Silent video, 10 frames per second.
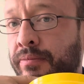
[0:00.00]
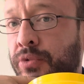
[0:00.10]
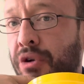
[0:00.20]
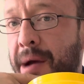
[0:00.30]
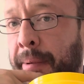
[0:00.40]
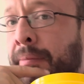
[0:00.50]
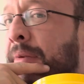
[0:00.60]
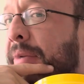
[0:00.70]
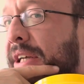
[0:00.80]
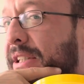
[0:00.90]
crap,
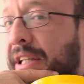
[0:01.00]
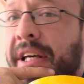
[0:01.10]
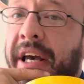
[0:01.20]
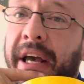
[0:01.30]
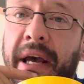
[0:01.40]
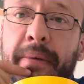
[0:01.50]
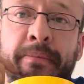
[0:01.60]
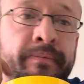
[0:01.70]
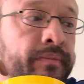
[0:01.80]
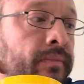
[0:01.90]
basically.
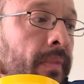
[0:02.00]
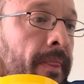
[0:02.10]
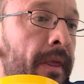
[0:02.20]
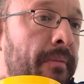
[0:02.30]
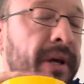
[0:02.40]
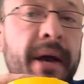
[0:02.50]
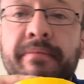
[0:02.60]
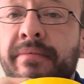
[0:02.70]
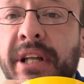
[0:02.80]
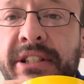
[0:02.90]
Yeah,
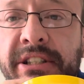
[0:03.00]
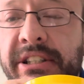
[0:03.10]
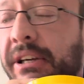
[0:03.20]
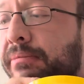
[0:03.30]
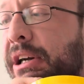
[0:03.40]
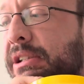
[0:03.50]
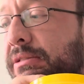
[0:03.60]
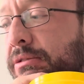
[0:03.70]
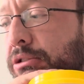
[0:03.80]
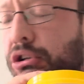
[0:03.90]
that's it. It might
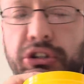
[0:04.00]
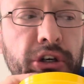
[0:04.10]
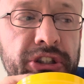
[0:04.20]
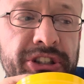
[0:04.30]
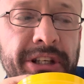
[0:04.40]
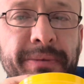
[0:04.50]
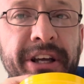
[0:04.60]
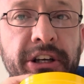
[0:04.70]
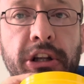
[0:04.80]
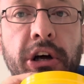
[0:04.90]
look or seem
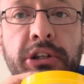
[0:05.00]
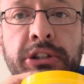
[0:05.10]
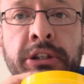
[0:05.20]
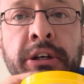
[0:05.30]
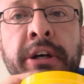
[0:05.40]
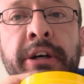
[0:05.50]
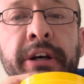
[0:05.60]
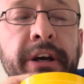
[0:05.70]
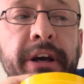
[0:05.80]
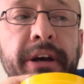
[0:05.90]
like a lot,
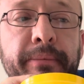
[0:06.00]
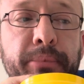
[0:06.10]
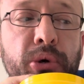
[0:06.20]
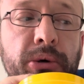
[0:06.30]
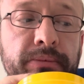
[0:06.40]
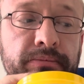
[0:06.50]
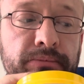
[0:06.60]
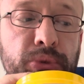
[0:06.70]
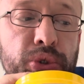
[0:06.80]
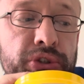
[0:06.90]
but
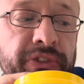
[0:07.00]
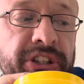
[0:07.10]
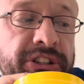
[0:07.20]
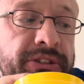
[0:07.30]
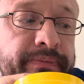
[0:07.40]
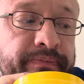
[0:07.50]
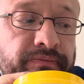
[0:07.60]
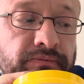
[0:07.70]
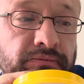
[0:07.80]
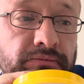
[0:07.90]
most of it is
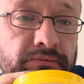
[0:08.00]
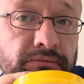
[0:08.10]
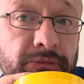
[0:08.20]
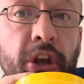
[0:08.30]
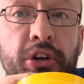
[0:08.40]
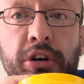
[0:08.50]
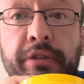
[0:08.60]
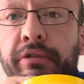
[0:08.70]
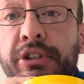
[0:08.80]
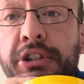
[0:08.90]

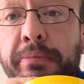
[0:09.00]
covering just